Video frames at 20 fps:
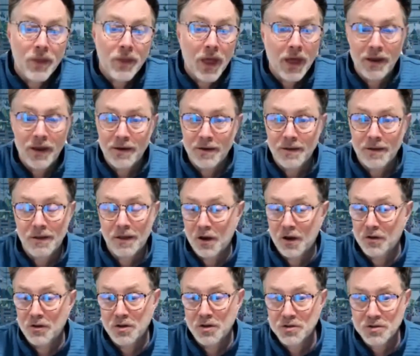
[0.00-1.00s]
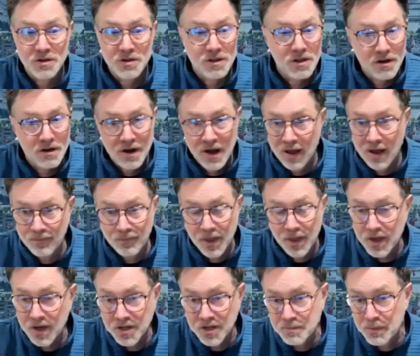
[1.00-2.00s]
and usually they're not
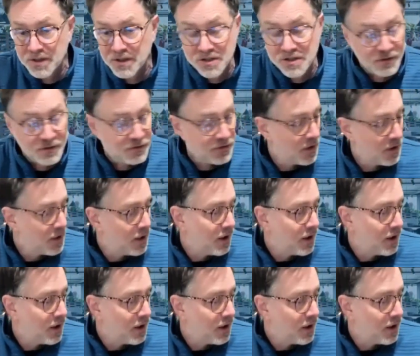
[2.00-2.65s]
inexpensive.